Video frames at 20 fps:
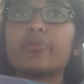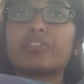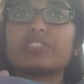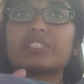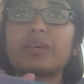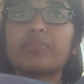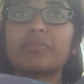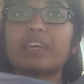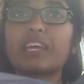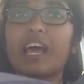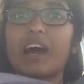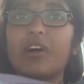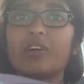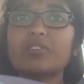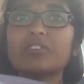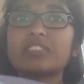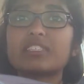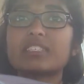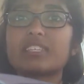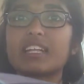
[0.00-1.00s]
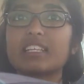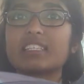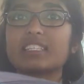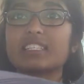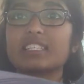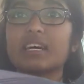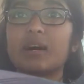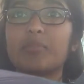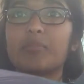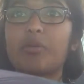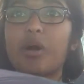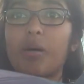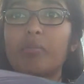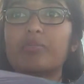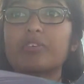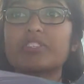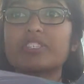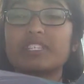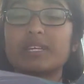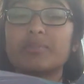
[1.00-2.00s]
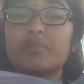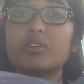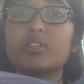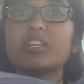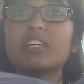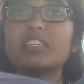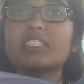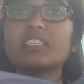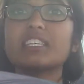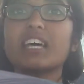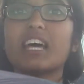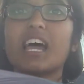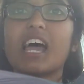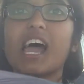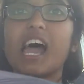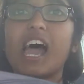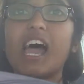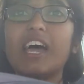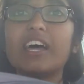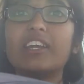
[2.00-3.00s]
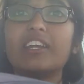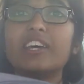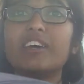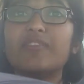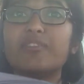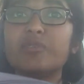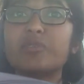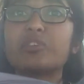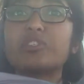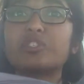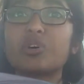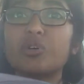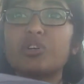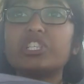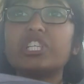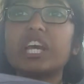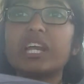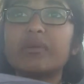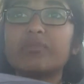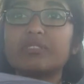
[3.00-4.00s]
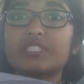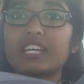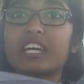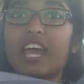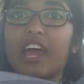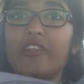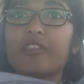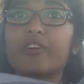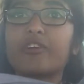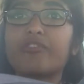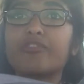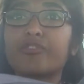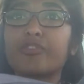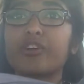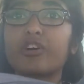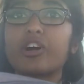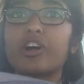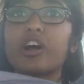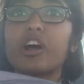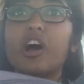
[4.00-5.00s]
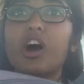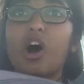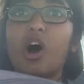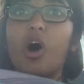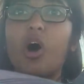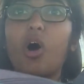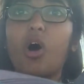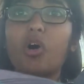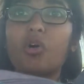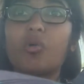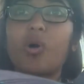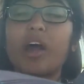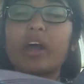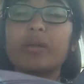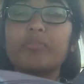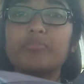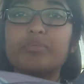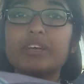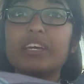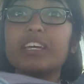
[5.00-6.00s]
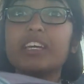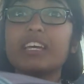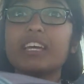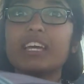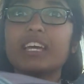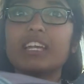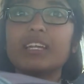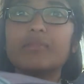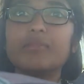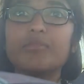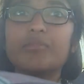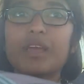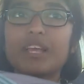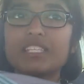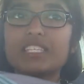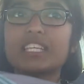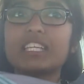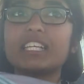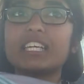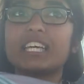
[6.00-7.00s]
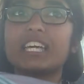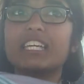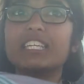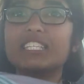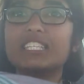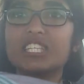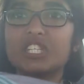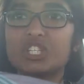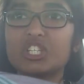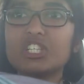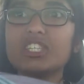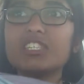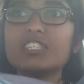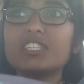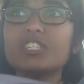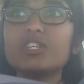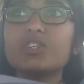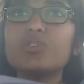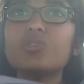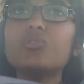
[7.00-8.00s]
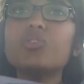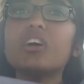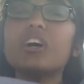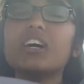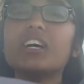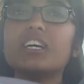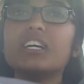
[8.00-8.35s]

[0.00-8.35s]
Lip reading: with something else that's a proper stimulus, and if you associate them together for quite a bit, it basically conditions you